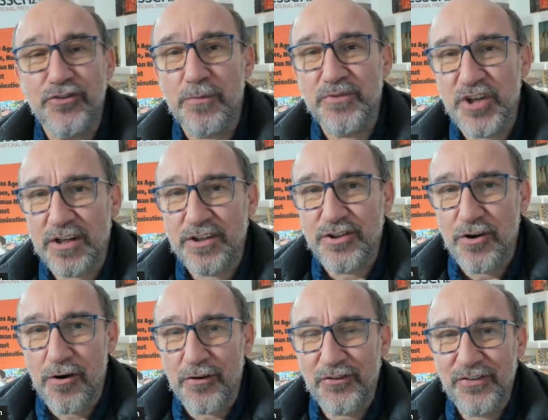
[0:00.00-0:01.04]

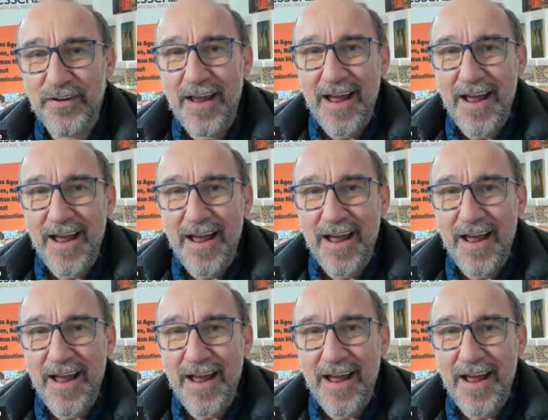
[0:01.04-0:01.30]
objectors,